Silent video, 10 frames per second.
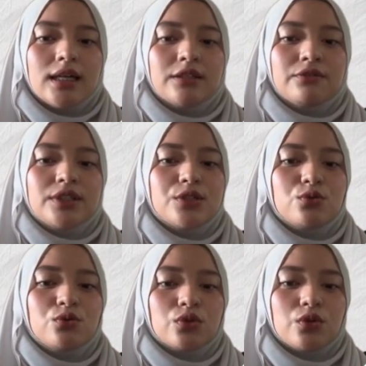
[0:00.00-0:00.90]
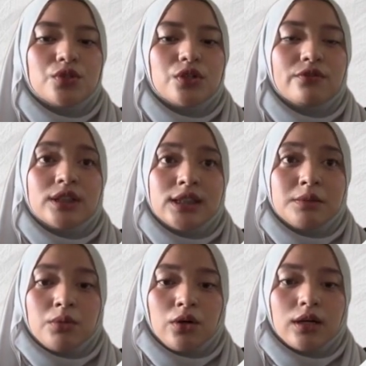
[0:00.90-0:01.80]
The first two rows of the D
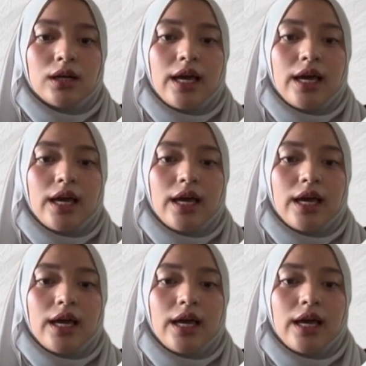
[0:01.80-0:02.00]
block